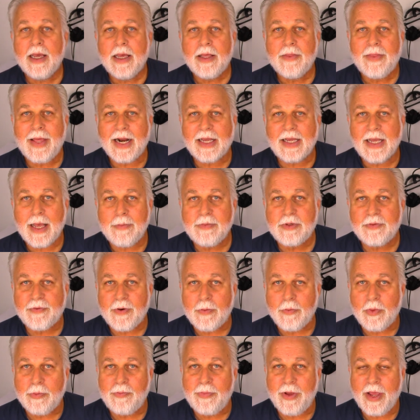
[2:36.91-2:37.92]
That comes from
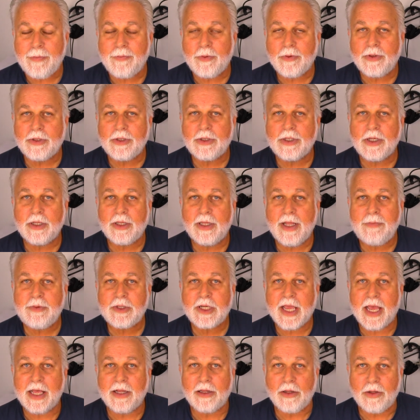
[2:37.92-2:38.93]
when people's lips
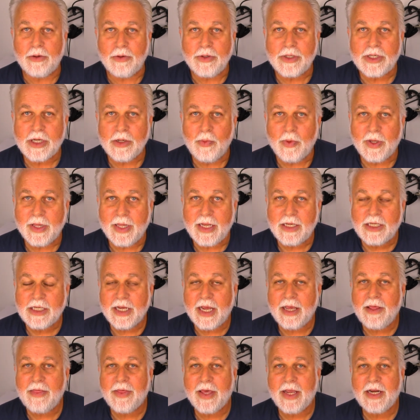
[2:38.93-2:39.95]
get loose, and when they
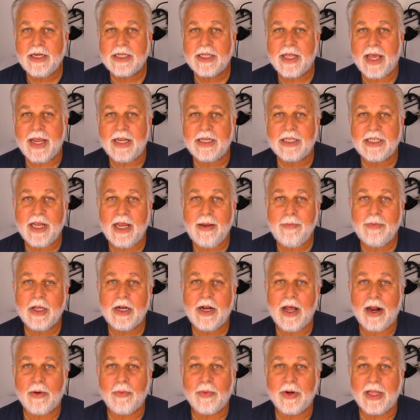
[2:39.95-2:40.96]
say things they seem to
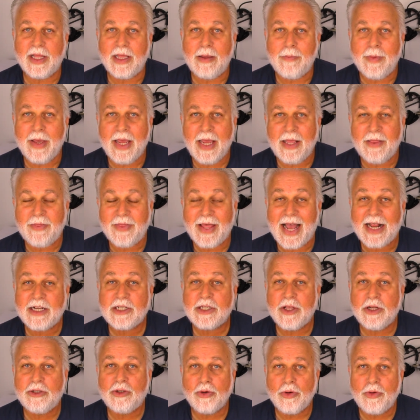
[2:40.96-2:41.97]
not really mean, that's
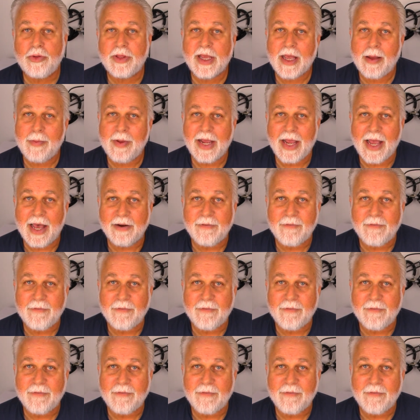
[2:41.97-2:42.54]
the truth coming out.